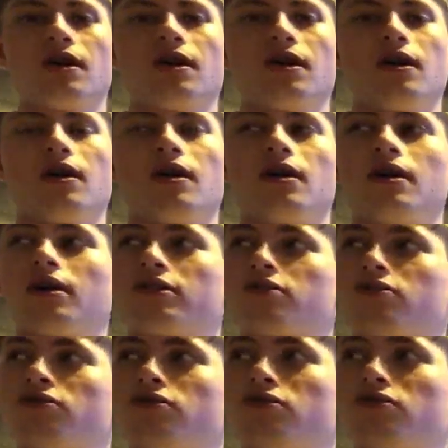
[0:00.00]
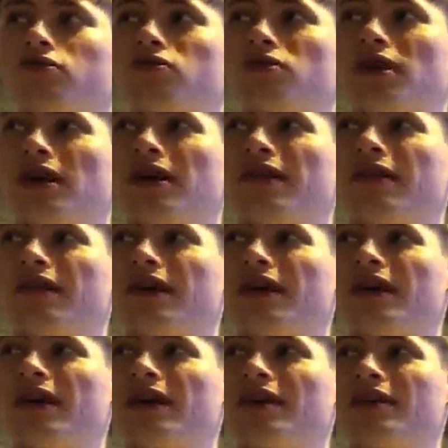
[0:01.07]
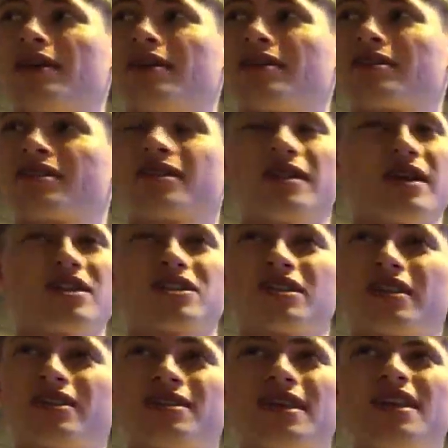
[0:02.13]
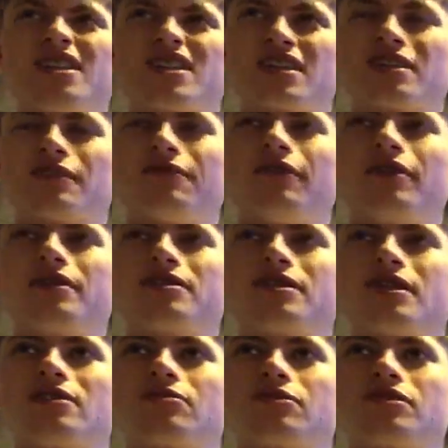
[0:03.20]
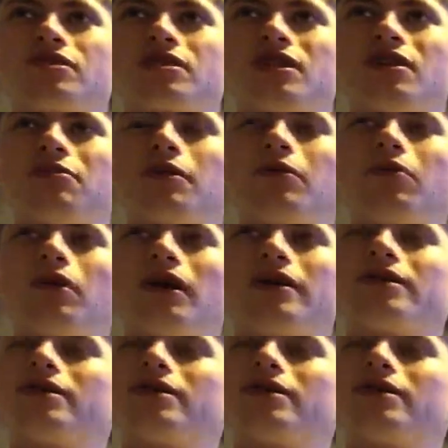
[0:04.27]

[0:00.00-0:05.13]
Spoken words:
And then Slanesh, and then Zeech, as I find the Zeech one's just a little bit weird.